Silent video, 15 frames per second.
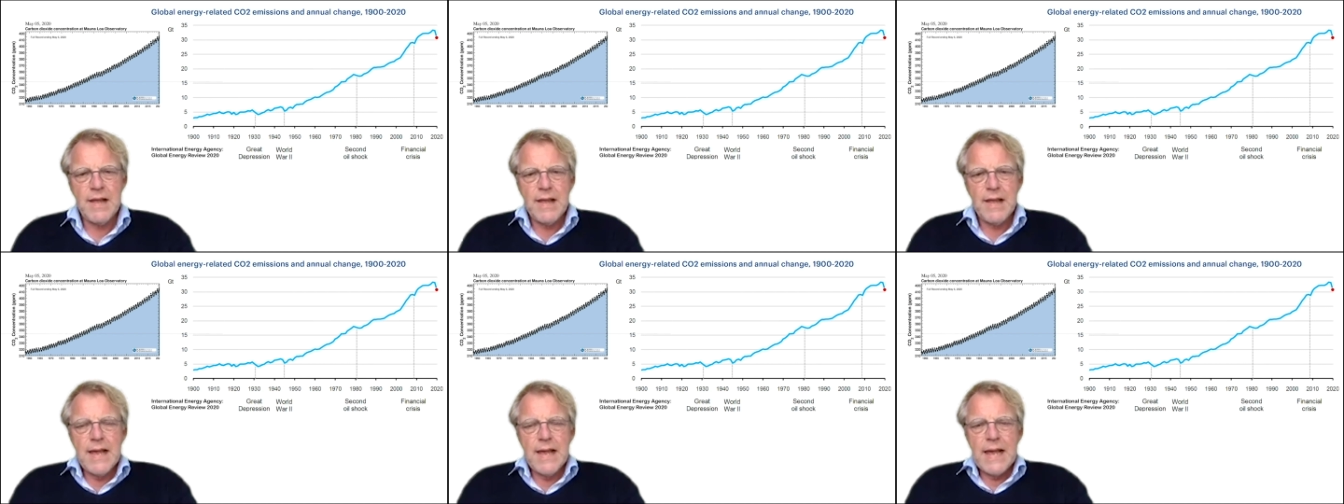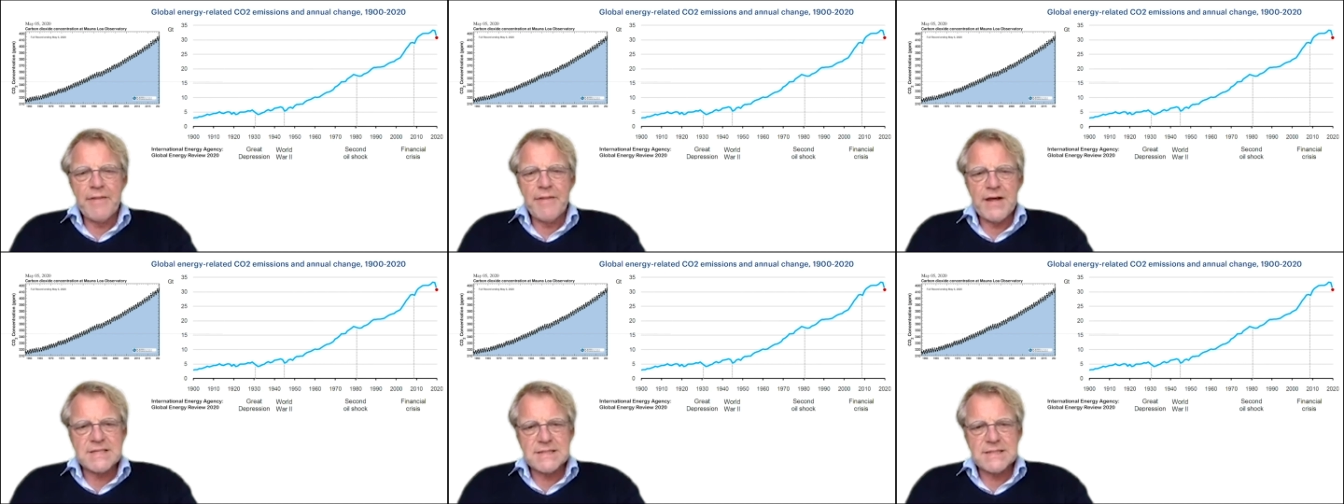And
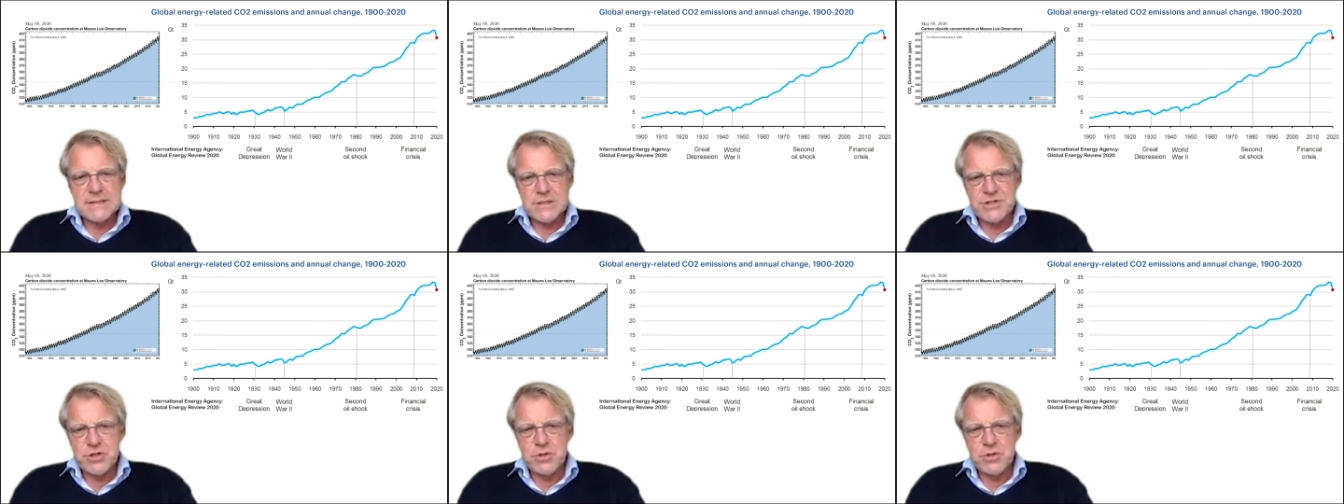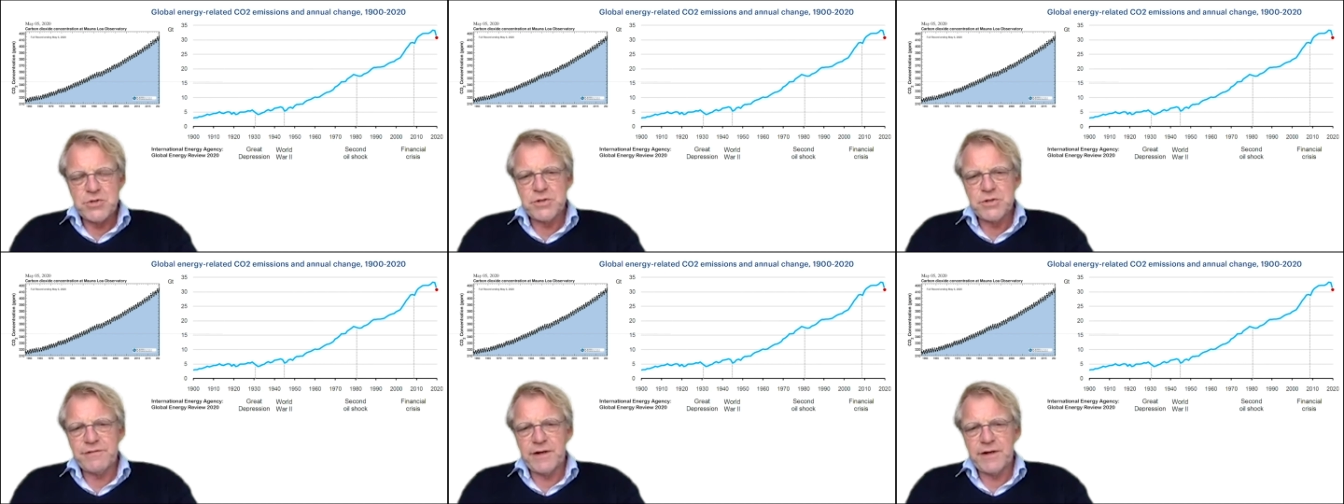that's due to the
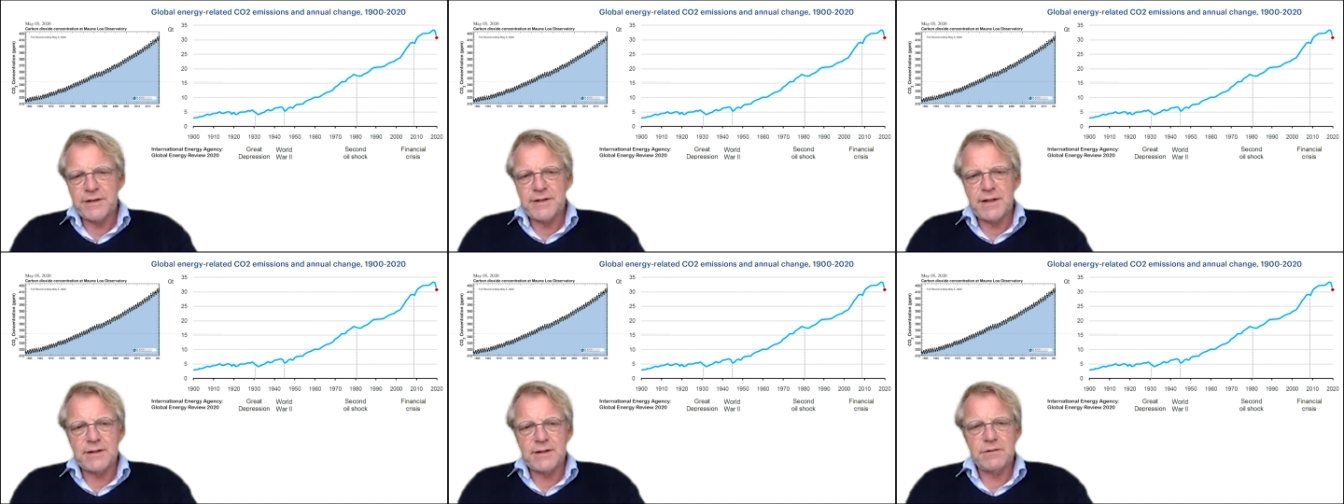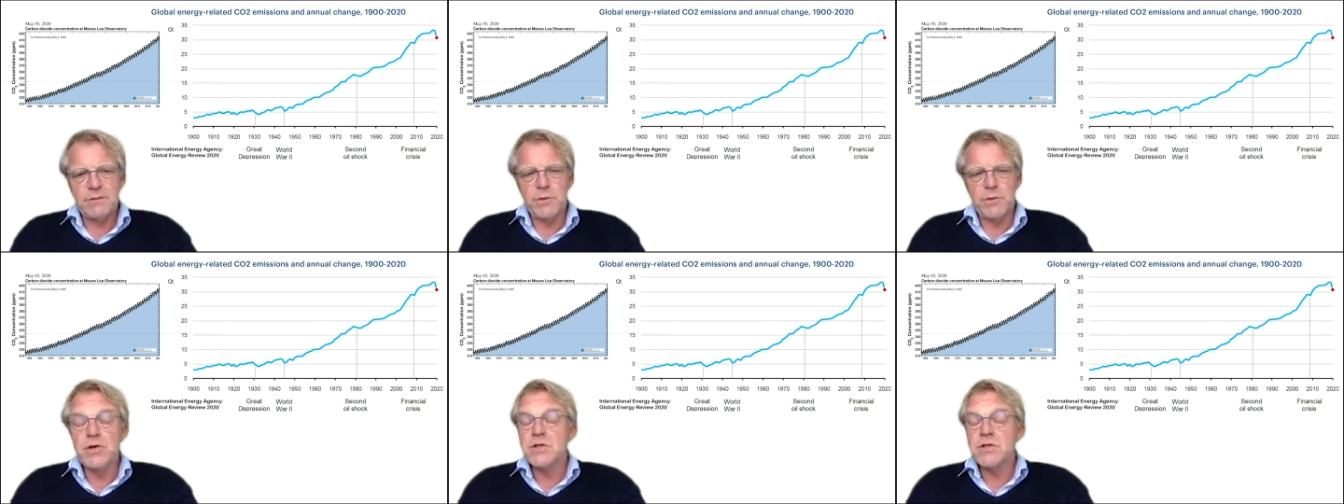fact that we
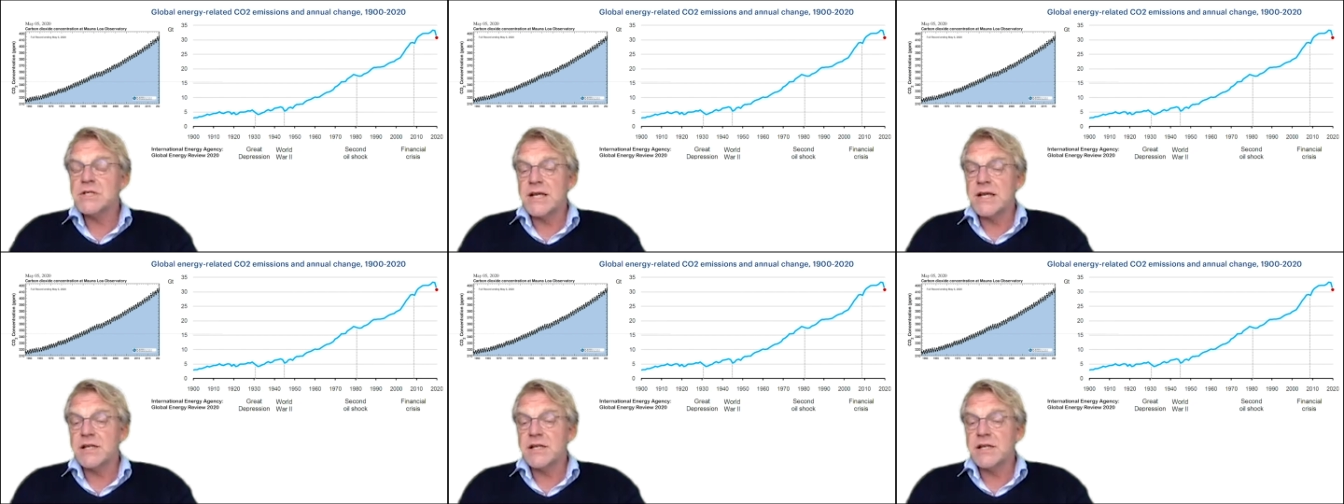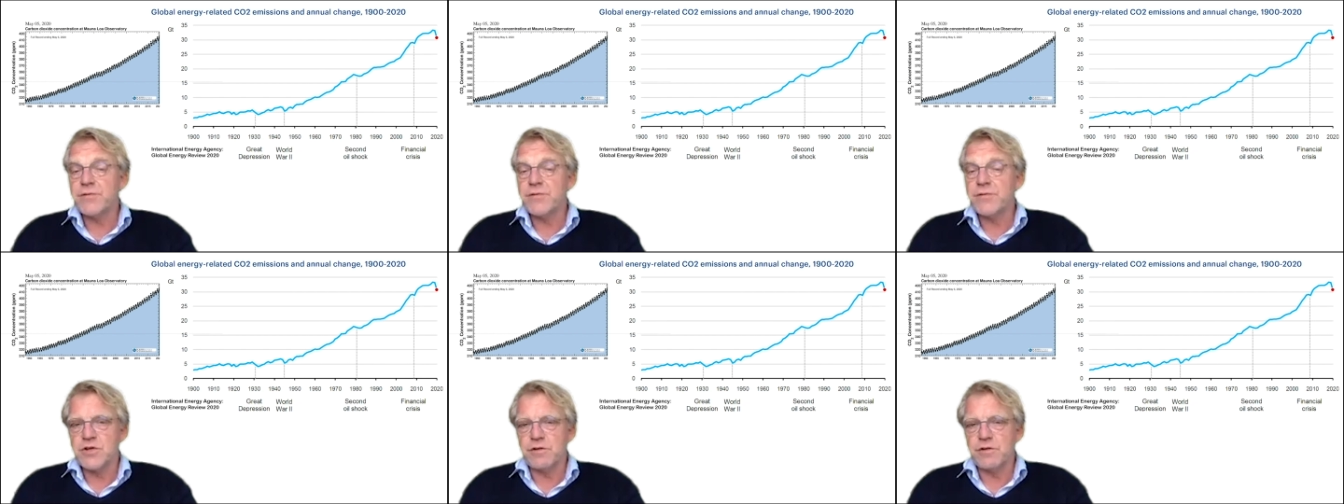use less fossil
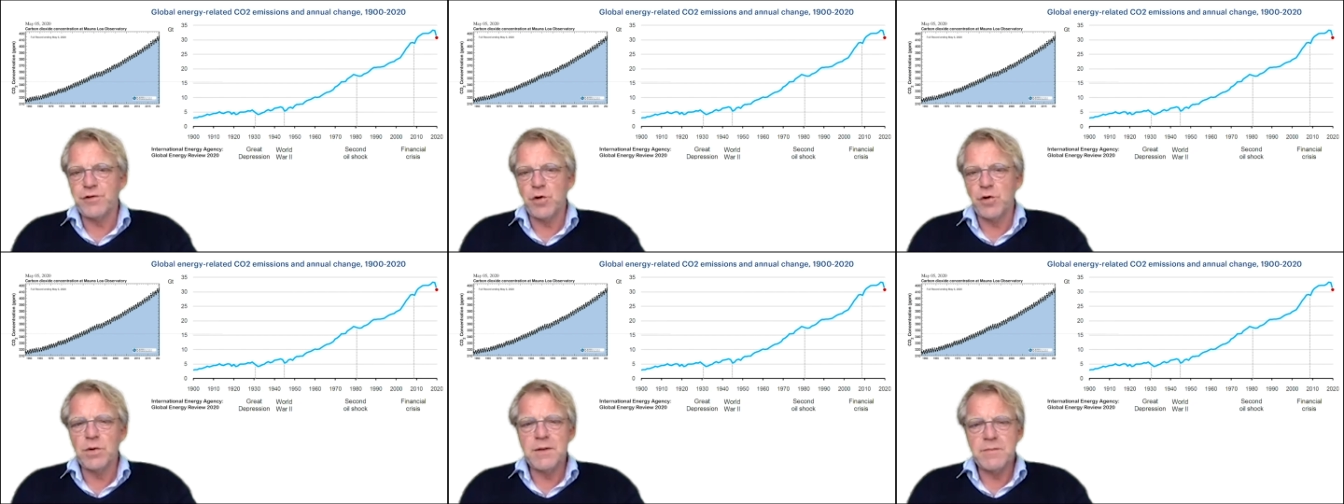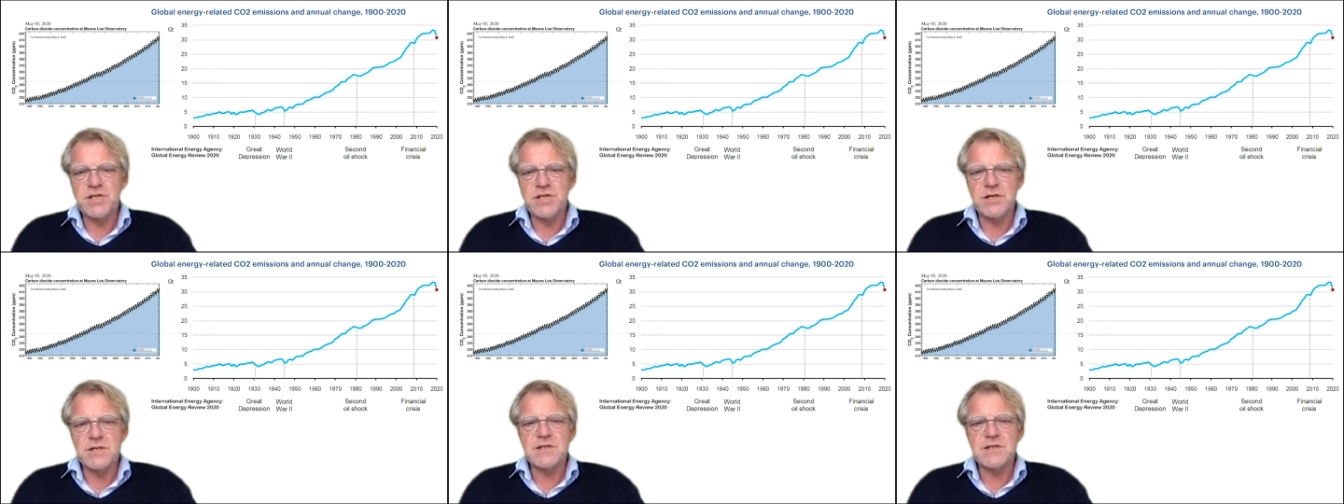fuel
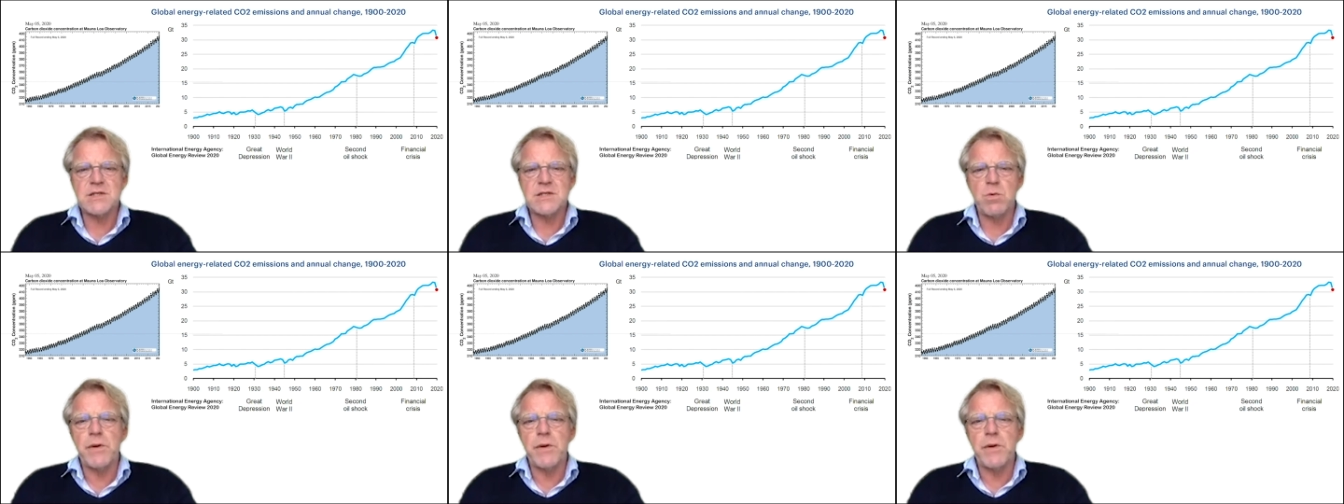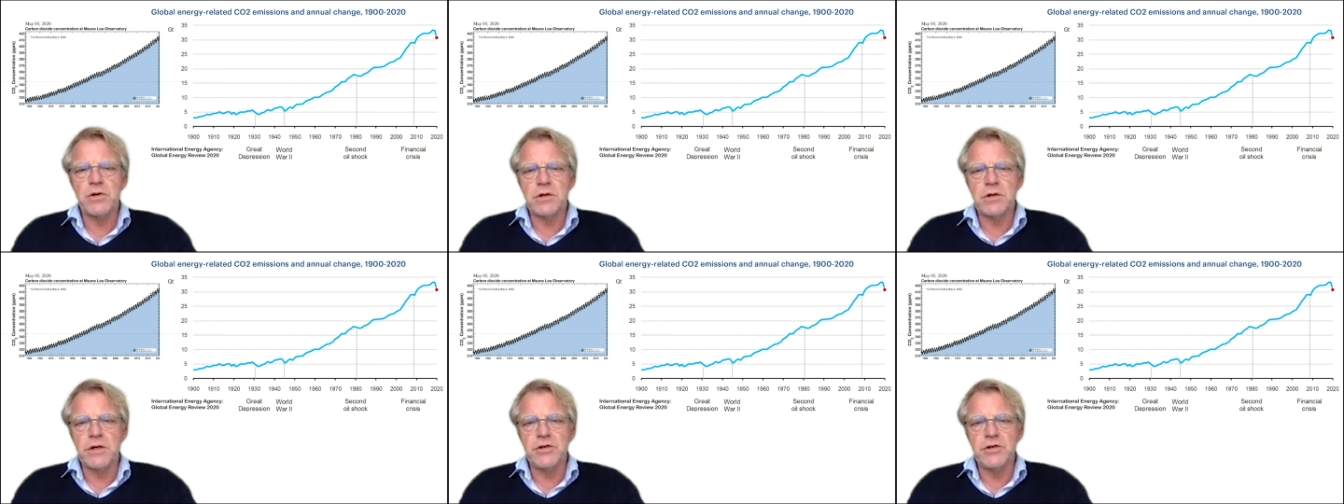emissions. That's what we
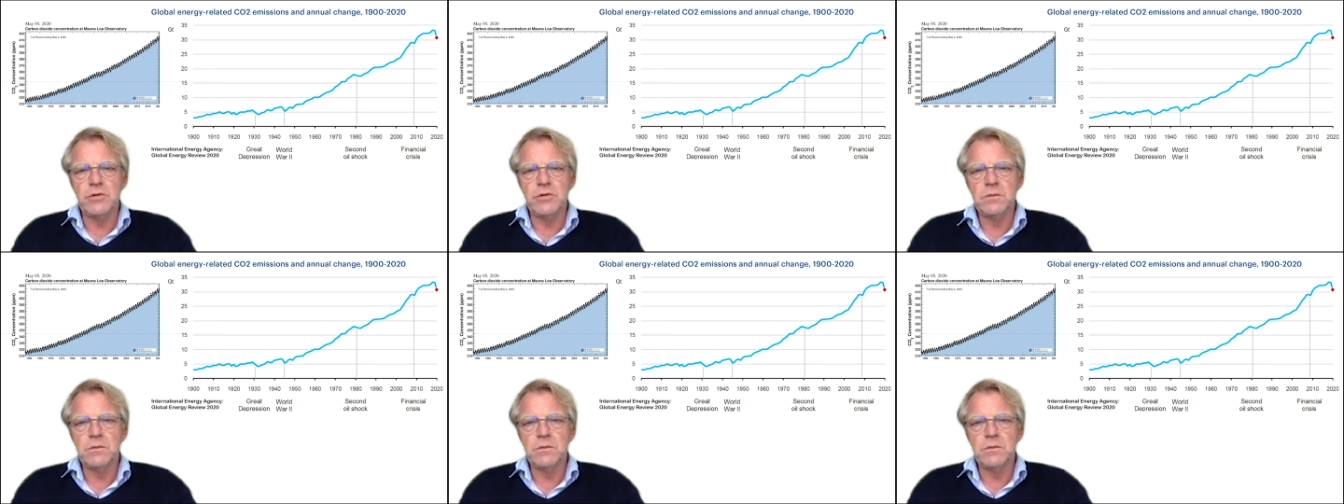currently do.